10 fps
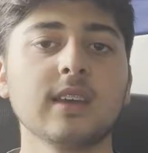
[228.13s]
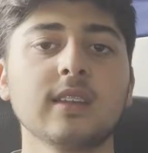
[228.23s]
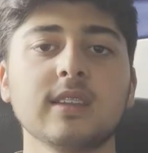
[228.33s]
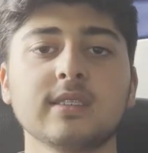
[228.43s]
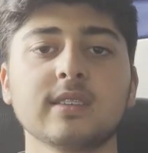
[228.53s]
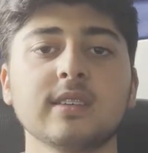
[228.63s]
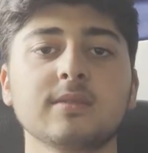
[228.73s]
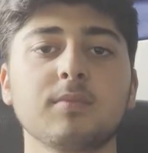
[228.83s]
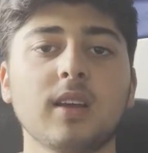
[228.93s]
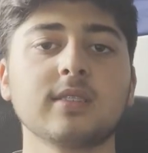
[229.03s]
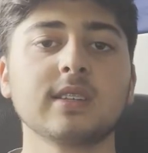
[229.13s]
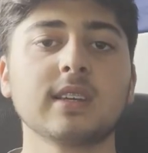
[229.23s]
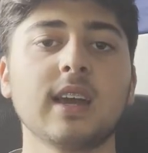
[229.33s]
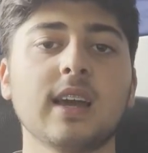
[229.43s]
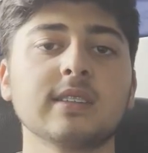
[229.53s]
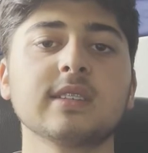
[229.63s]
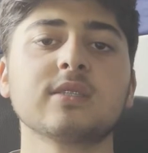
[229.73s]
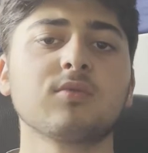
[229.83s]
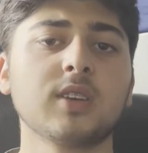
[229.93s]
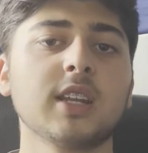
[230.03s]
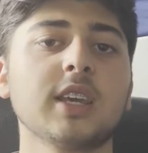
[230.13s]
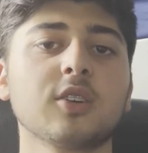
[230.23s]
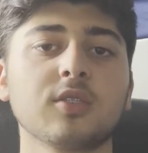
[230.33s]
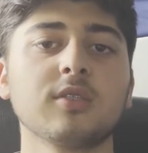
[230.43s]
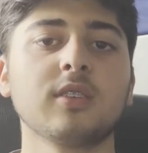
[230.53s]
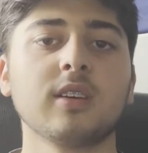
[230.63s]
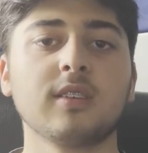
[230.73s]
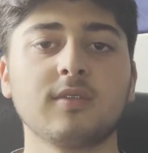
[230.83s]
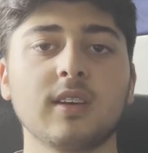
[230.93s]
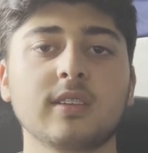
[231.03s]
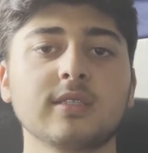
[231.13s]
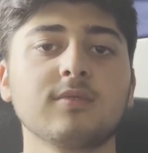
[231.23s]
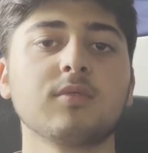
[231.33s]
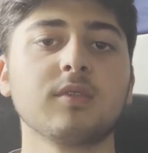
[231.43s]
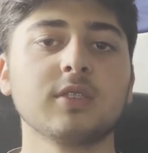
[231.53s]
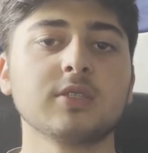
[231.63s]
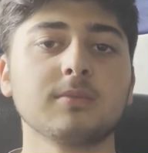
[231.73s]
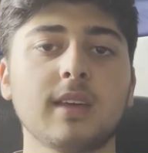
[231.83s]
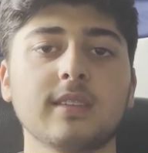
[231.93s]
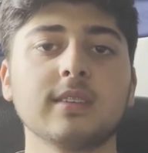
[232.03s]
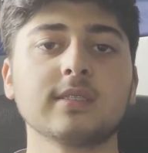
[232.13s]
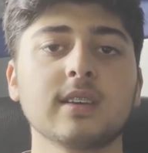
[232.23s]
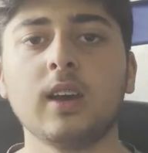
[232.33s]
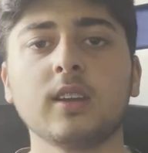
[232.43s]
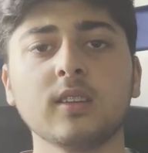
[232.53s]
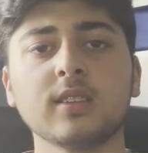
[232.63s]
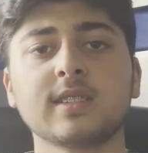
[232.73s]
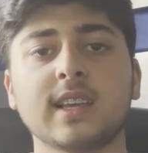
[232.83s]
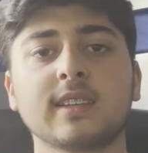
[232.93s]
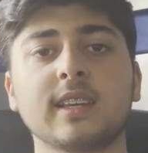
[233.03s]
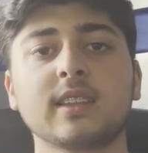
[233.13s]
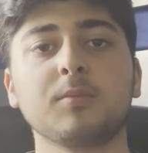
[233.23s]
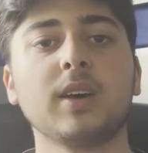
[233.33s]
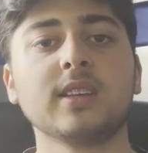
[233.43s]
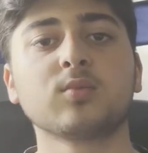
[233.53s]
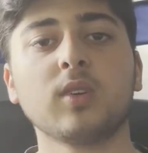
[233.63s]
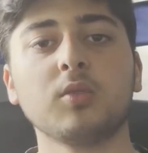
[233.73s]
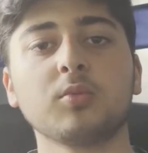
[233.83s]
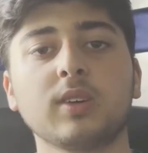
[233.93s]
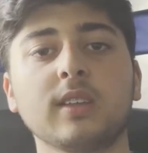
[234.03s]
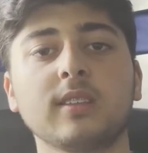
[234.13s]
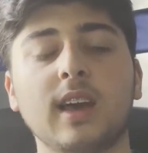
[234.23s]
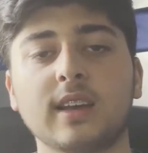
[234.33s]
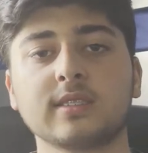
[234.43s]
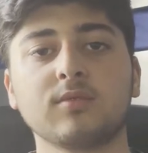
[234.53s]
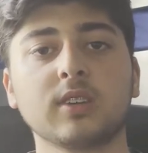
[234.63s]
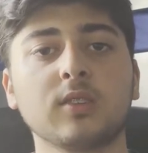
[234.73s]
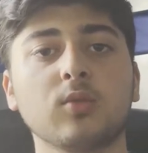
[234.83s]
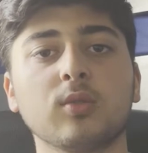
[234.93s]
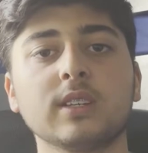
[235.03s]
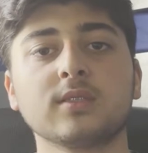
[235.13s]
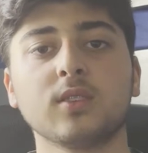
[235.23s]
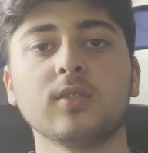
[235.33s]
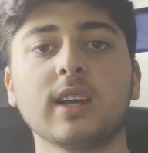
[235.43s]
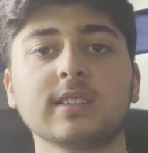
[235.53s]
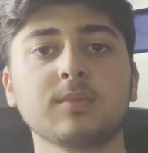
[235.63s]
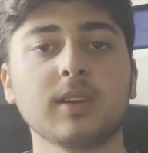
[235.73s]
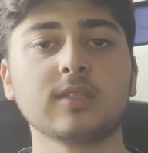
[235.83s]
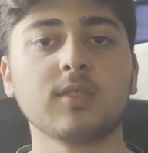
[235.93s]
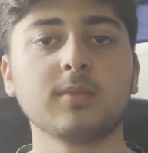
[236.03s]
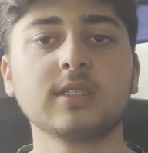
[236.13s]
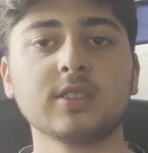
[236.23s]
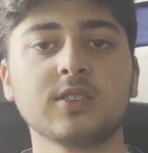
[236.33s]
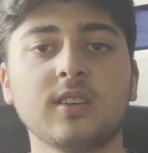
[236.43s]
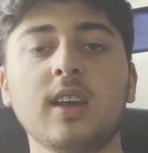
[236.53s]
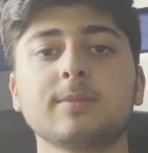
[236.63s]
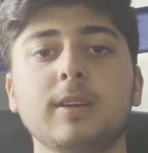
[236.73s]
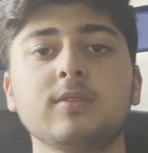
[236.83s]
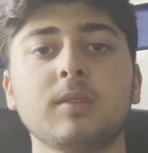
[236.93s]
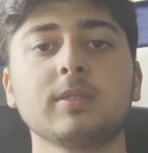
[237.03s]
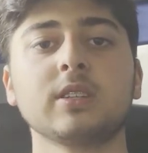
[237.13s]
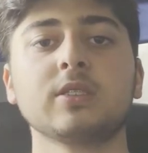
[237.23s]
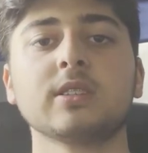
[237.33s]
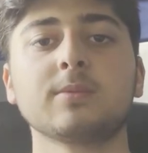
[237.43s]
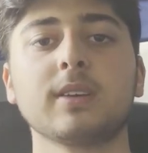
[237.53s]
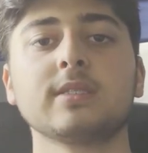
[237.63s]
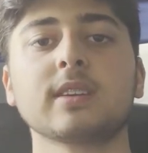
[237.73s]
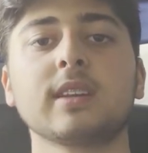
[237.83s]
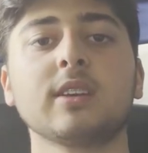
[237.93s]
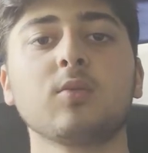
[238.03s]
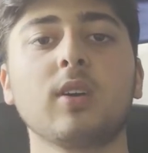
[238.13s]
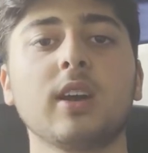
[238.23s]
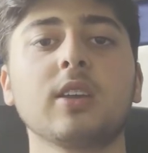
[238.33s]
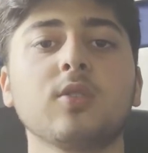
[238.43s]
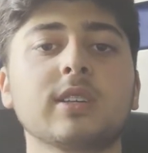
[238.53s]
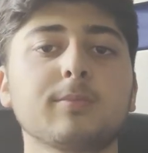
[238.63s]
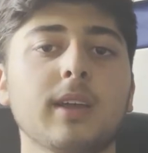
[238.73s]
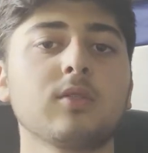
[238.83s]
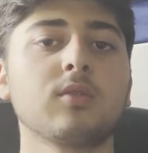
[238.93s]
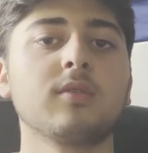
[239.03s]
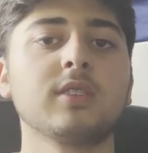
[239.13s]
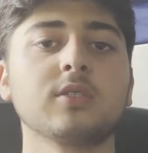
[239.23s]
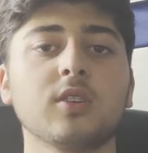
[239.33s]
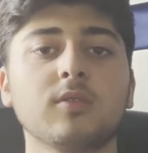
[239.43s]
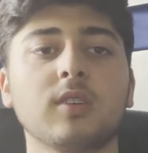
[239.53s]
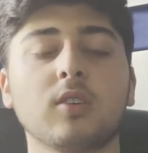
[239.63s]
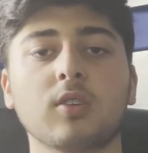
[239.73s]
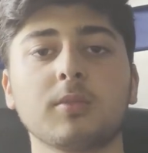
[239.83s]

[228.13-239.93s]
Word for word: This is blurting and it's a really good effective revision method. Another technique that pairs well with active recall is known as spaced repetition. Spaced repetition is basically where you expand your revision over a longer